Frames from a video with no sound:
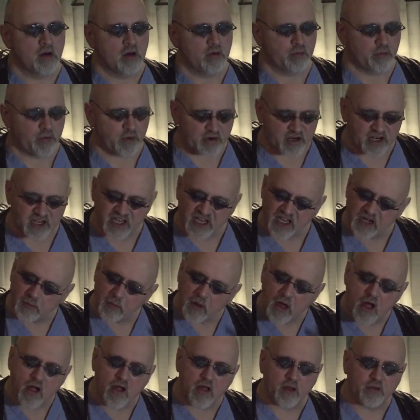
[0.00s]
We were going to get them
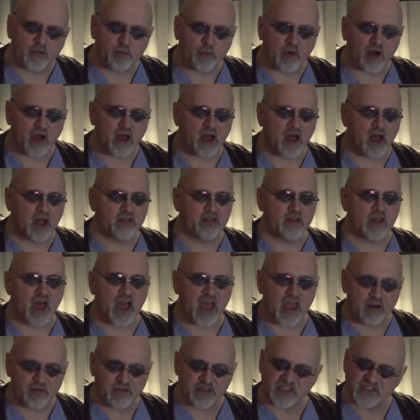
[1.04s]
all online,
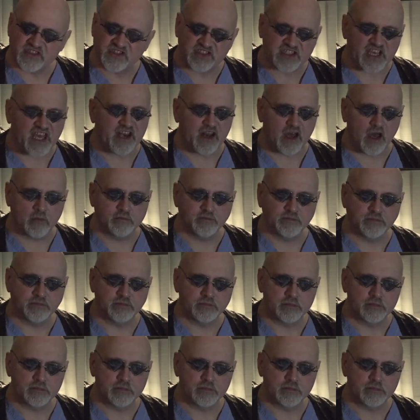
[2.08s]
everything set up,